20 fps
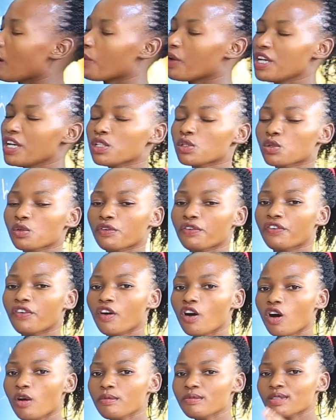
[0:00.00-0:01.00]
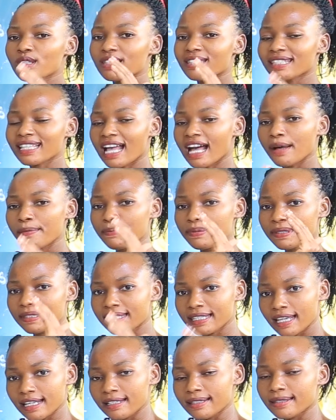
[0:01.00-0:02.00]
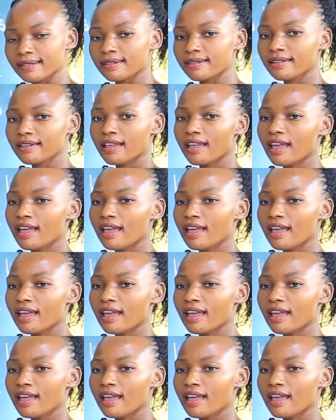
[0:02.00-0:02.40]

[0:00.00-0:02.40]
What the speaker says: going to form subsets,